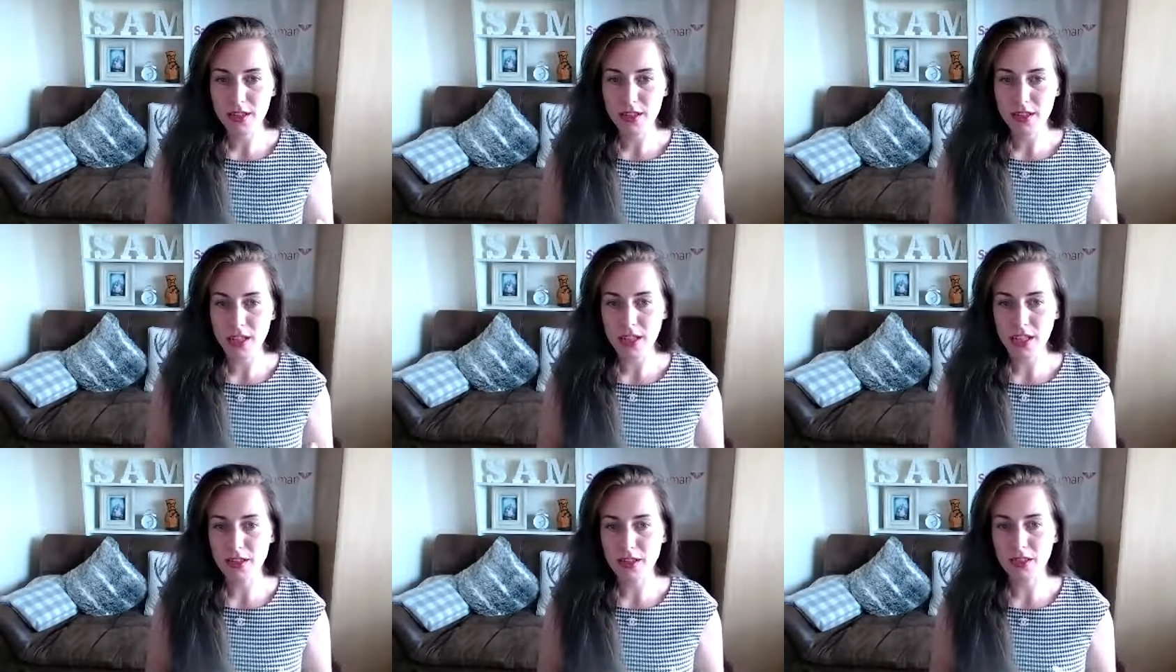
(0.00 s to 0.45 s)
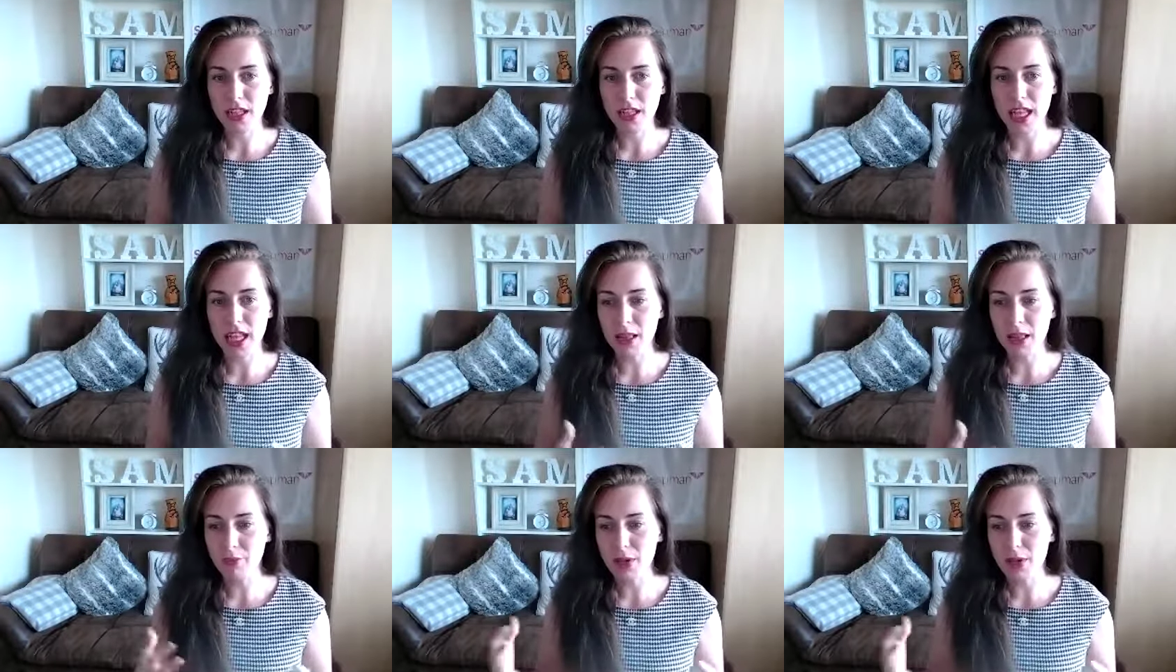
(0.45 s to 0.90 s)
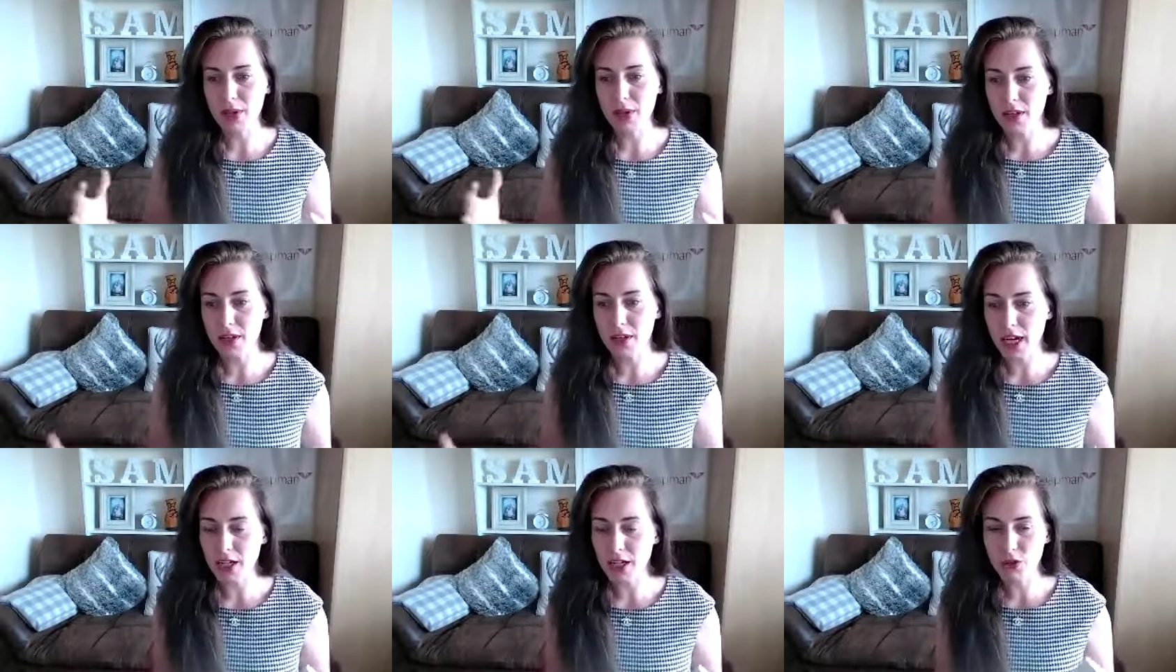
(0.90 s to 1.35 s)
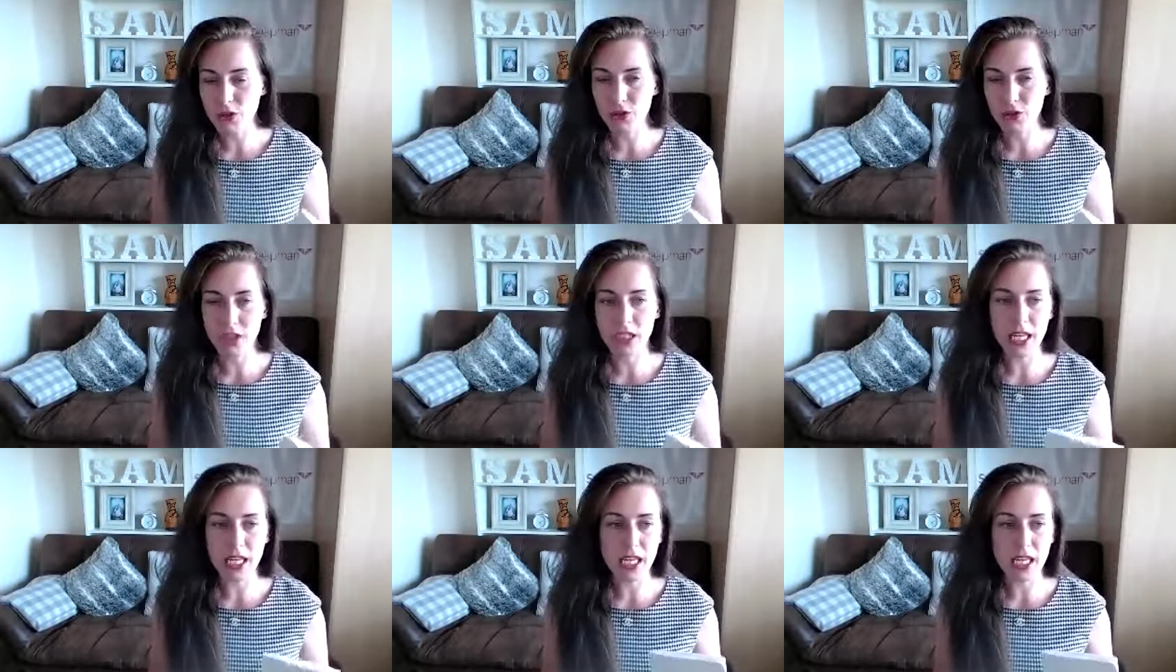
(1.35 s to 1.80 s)
things that'll help you
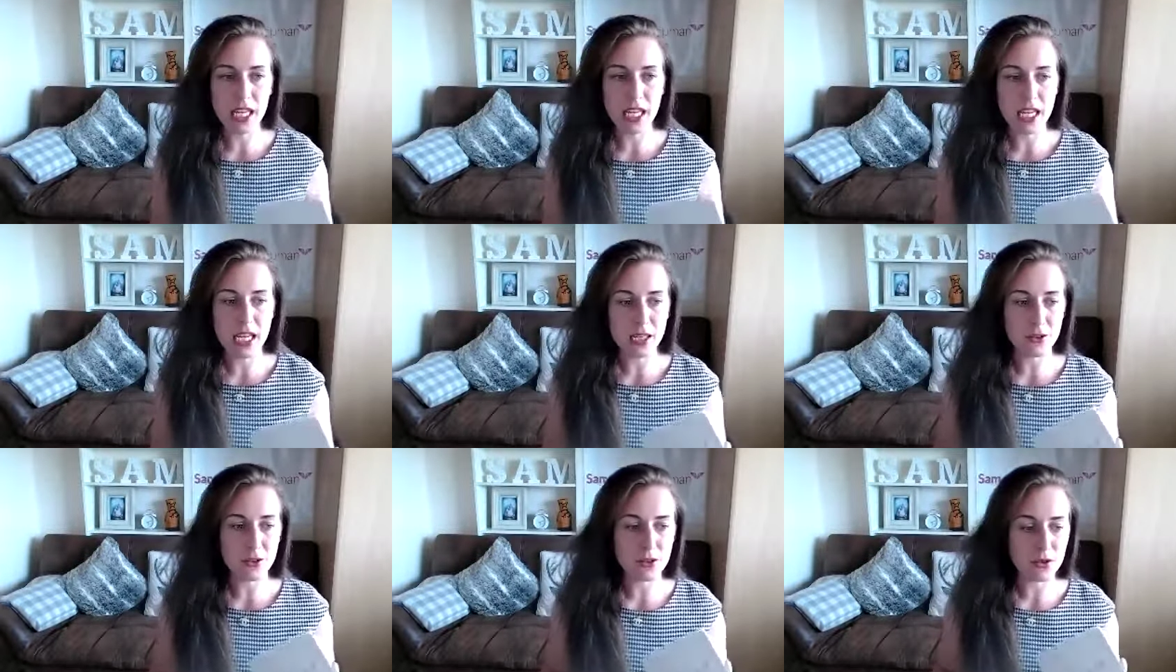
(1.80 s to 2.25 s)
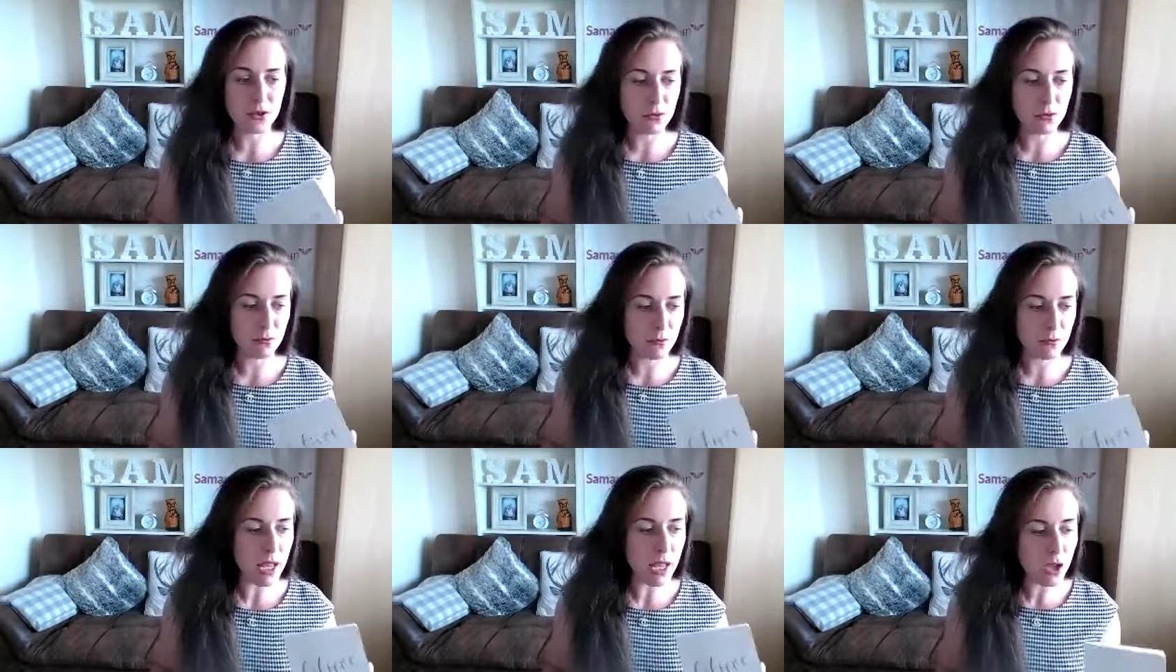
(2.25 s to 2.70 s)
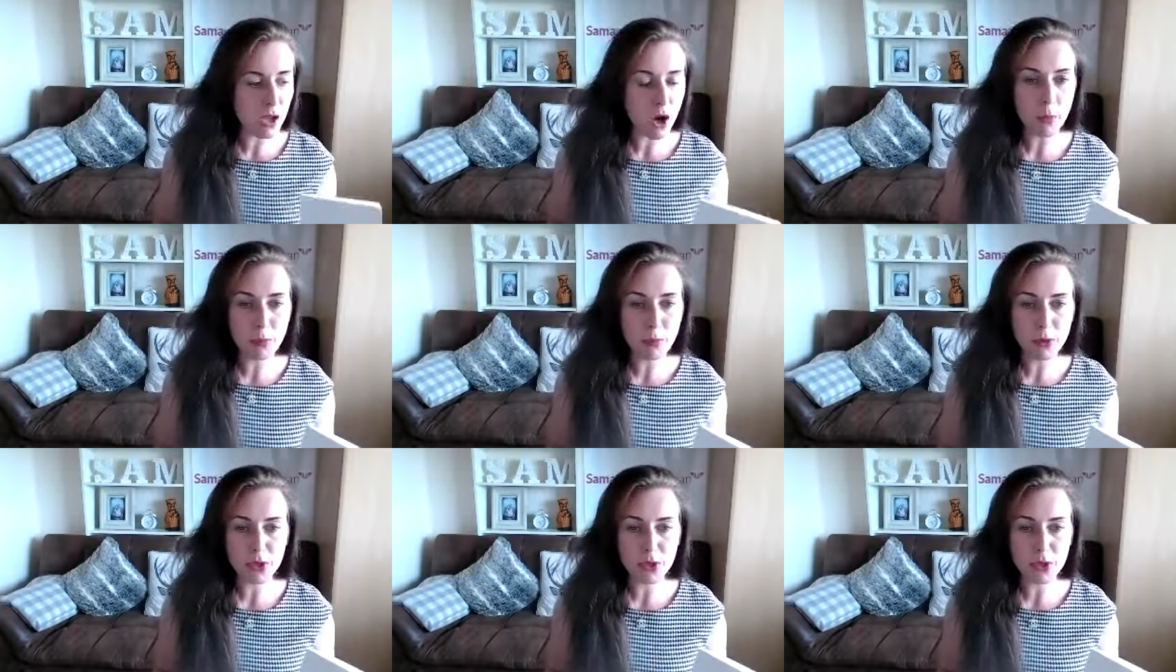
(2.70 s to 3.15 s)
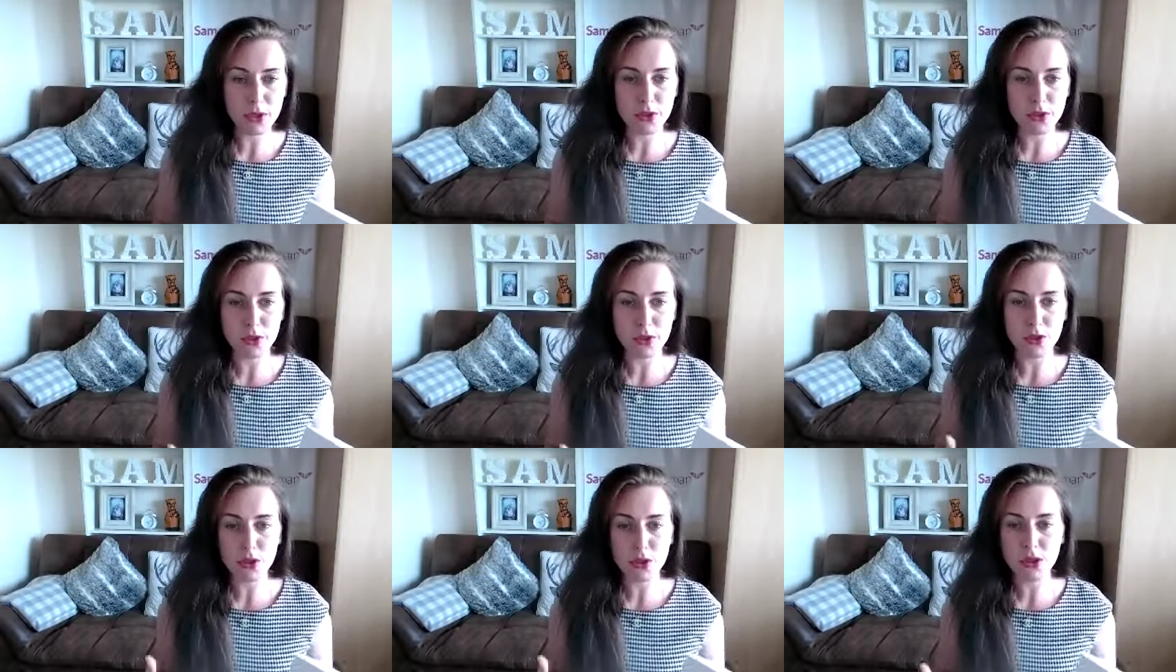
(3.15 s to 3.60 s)
naturally and make options
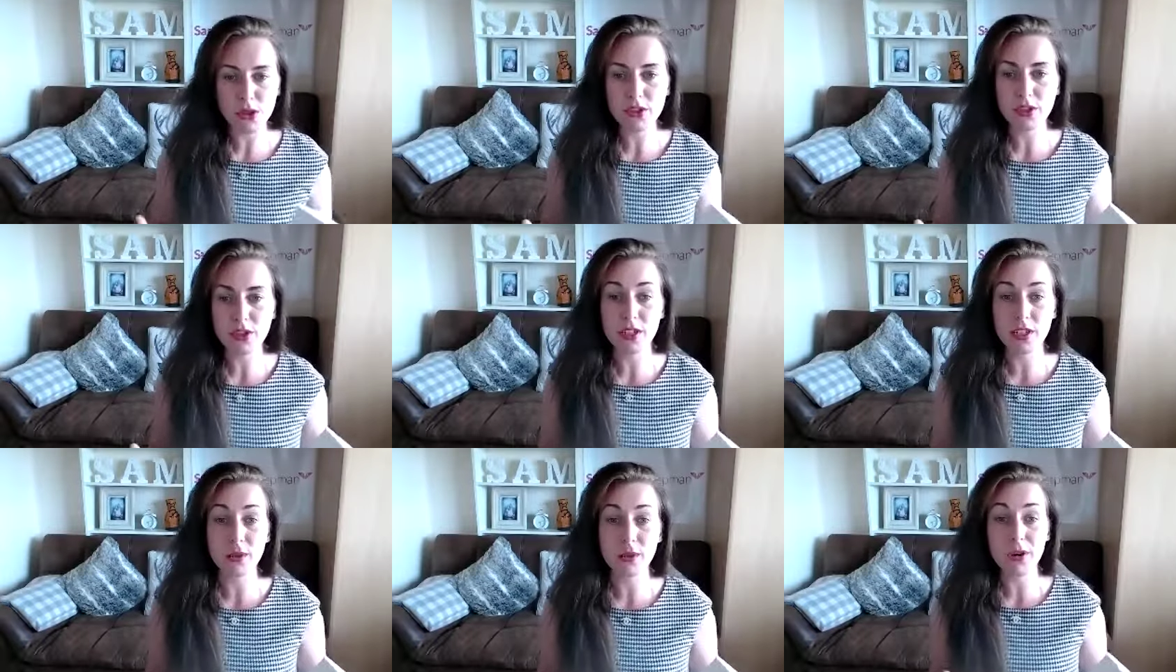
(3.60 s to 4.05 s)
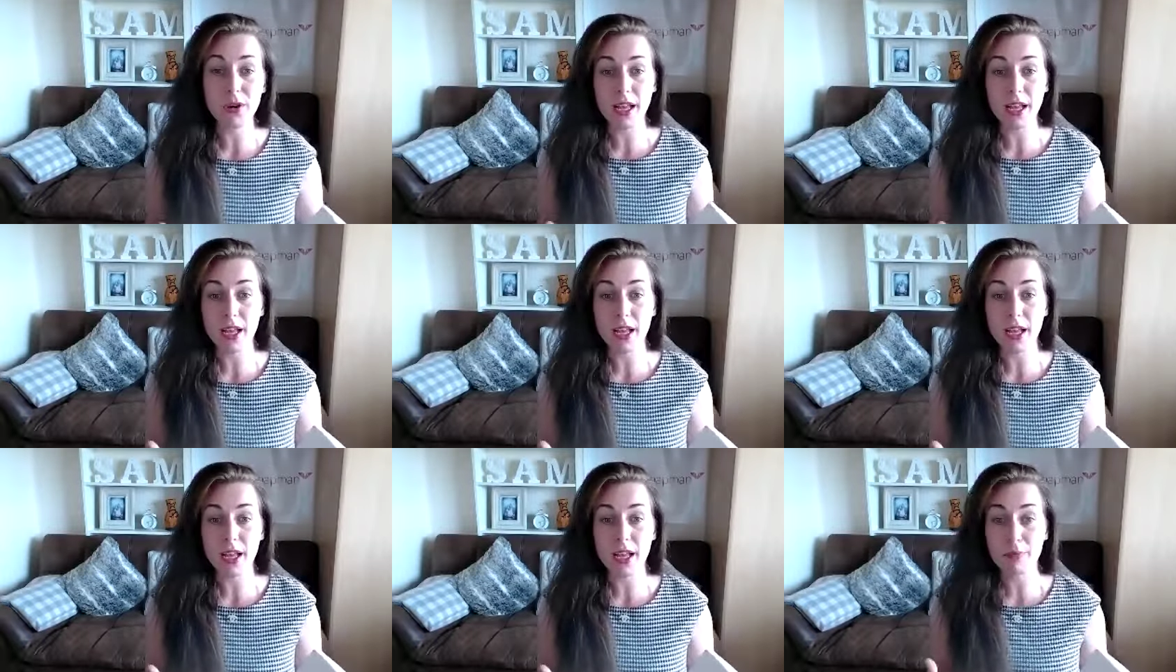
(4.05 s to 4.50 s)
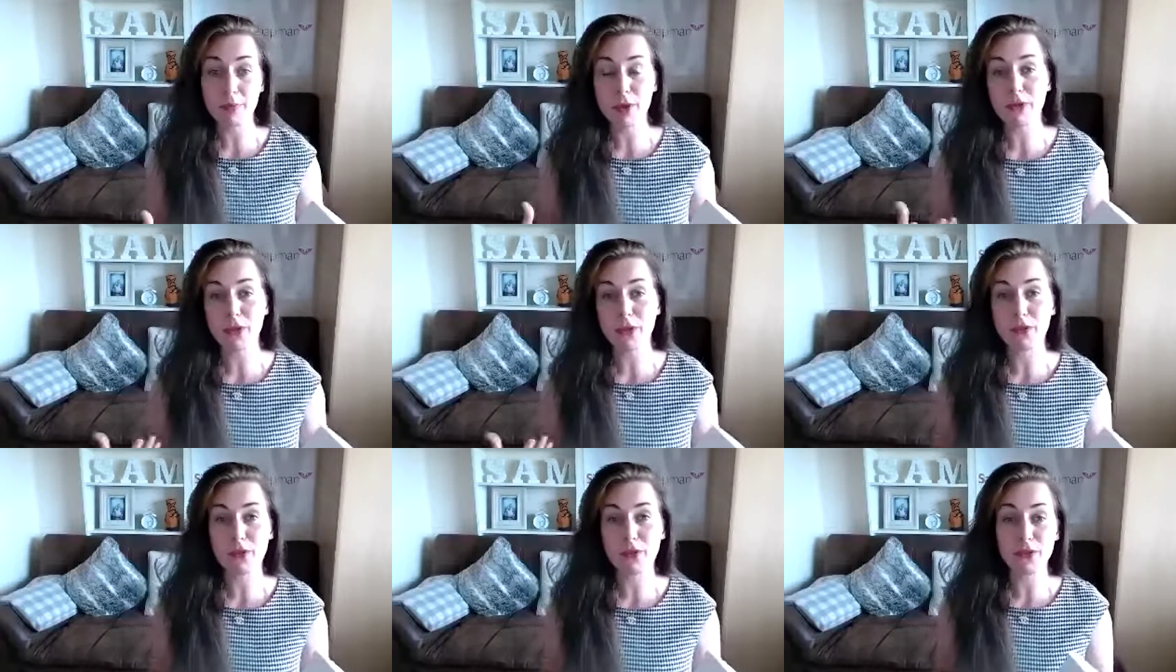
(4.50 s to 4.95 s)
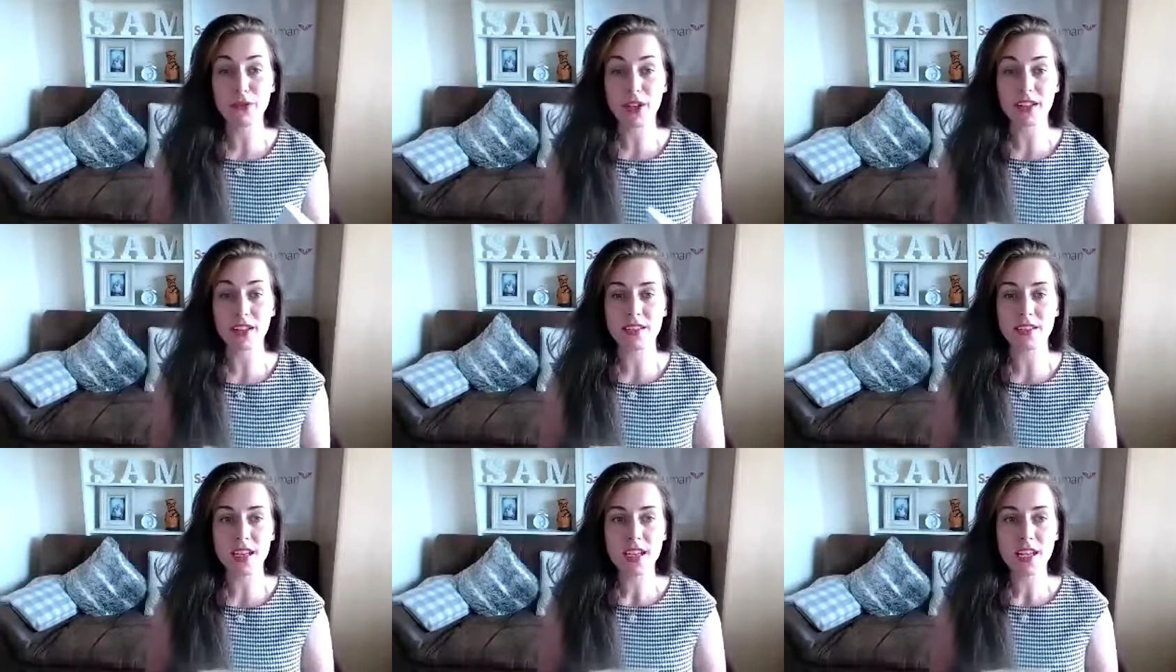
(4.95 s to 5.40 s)
and choices. I want to help you feel
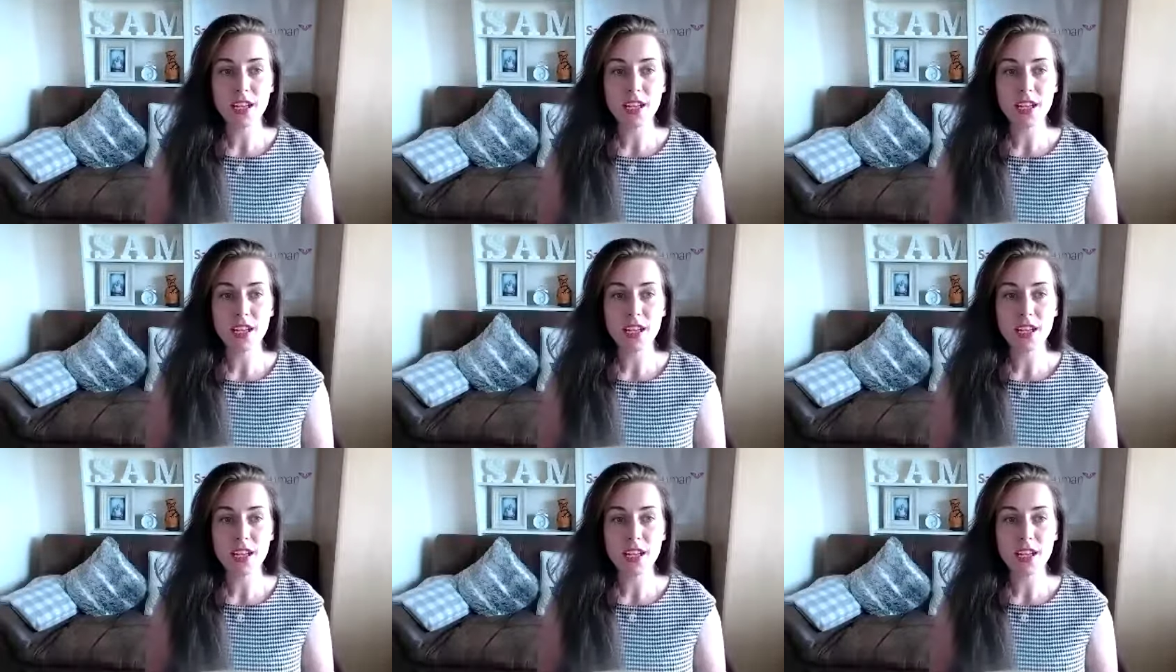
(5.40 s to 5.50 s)
fulfilled.